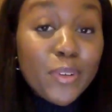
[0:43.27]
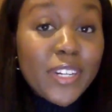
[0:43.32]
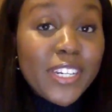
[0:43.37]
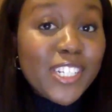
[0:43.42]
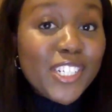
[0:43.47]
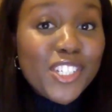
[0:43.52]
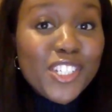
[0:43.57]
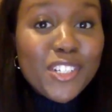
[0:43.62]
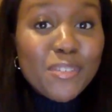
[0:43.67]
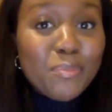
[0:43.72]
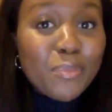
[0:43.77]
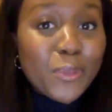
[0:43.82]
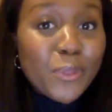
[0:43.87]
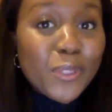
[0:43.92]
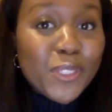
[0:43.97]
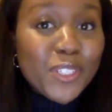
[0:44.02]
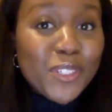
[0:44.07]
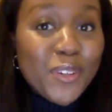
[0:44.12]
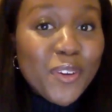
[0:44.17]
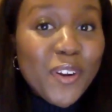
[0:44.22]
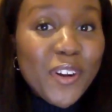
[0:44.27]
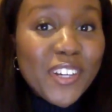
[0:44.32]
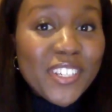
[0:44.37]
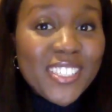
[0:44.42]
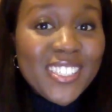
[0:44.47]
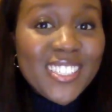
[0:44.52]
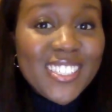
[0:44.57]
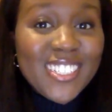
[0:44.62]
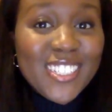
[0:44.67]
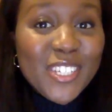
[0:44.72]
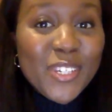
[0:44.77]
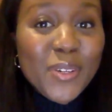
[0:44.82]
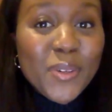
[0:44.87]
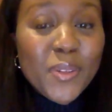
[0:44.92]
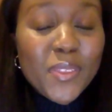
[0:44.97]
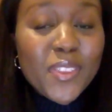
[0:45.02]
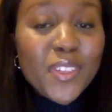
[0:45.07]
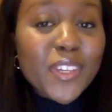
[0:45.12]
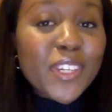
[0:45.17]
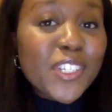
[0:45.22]
preached and brought across
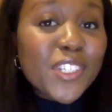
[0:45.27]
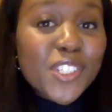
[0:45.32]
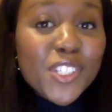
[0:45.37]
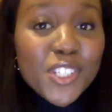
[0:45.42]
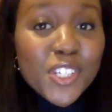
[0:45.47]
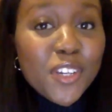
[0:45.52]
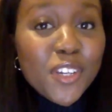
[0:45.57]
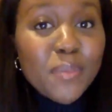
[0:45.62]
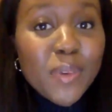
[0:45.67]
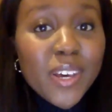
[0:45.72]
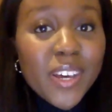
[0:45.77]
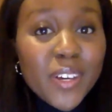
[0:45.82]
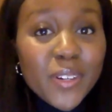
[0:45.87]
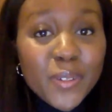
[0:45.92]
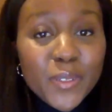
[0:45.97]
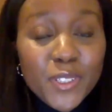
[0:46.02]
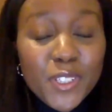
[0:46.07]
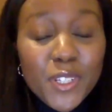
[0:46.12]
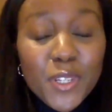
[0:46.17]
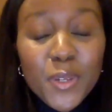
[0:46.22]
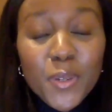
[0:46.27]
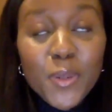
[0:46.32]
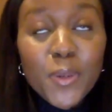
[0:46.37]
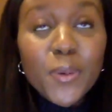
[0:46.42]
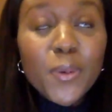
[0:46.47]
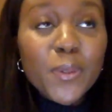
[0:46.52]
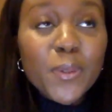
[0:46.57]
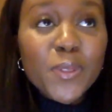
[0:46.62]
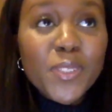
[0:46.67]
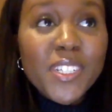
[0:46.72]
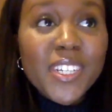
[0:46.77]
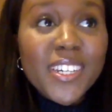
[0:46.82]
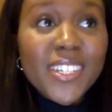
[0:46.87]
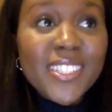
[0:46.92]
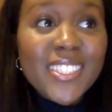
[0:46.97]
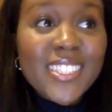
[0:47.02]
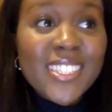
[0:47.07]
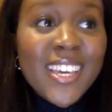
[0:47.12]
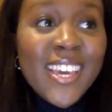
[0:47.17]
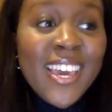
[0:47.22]
to the consumer or to your
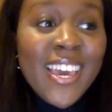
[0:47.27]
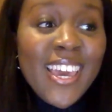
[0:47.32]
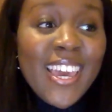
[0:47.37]
audience